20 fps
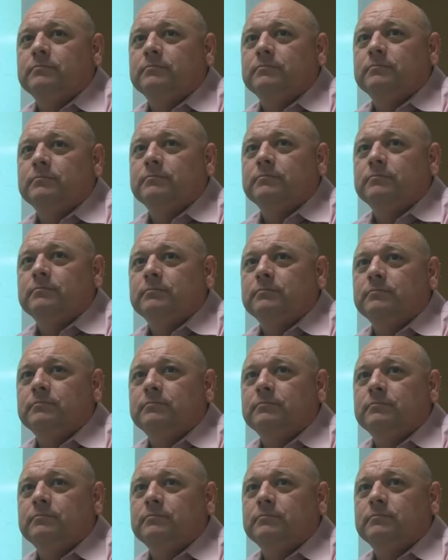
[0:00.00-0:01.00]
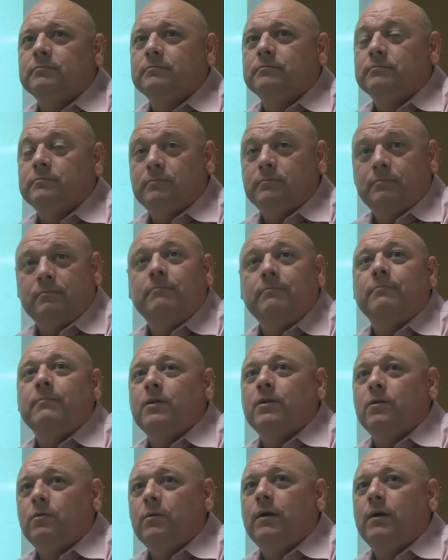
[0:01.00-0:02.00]
I think that opens your eyes.
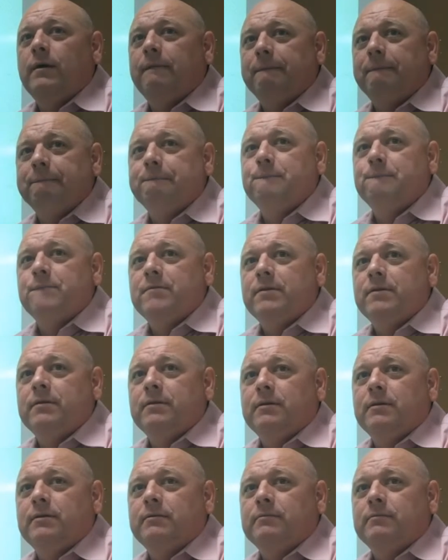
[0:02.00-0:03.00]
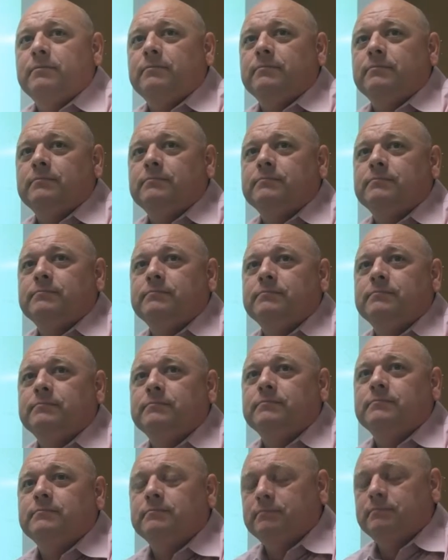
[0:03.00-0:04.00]
Right. To uh,
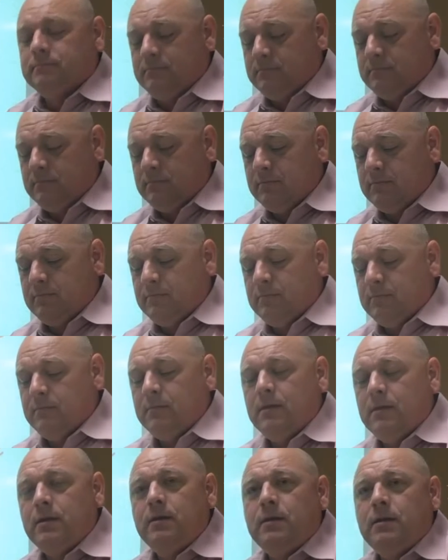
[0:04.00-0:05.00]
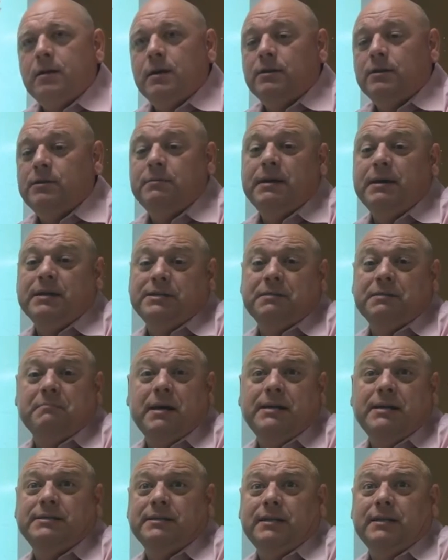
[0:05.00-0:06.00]
the understanding to me, it's
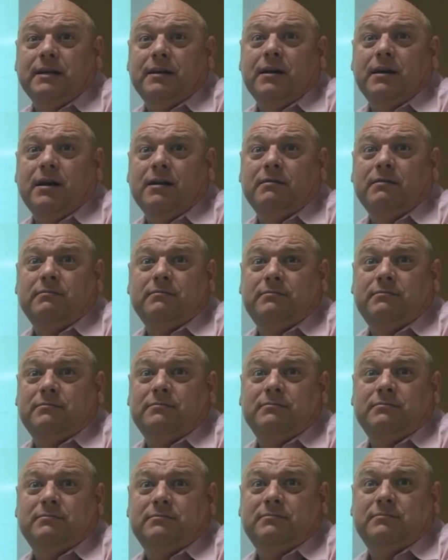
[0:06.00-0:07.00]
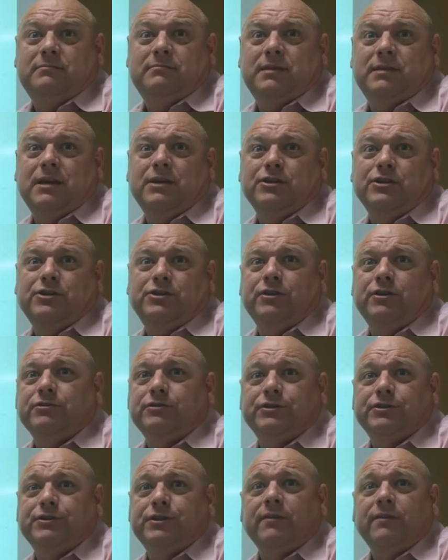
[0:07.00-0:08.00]
amazing that God, it just
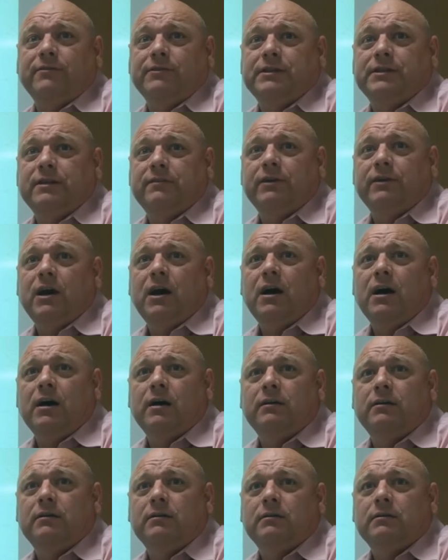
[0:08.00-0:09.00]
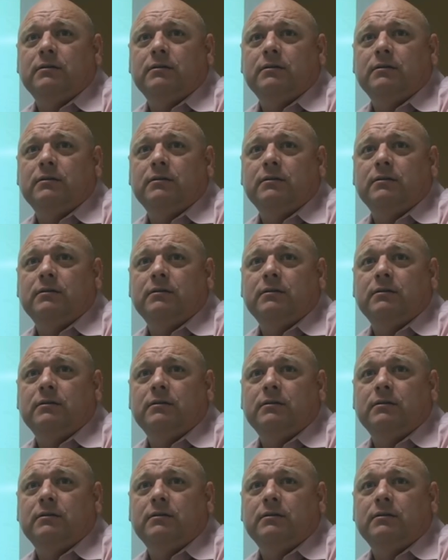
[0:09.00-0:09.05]
shows the sovereignty of God.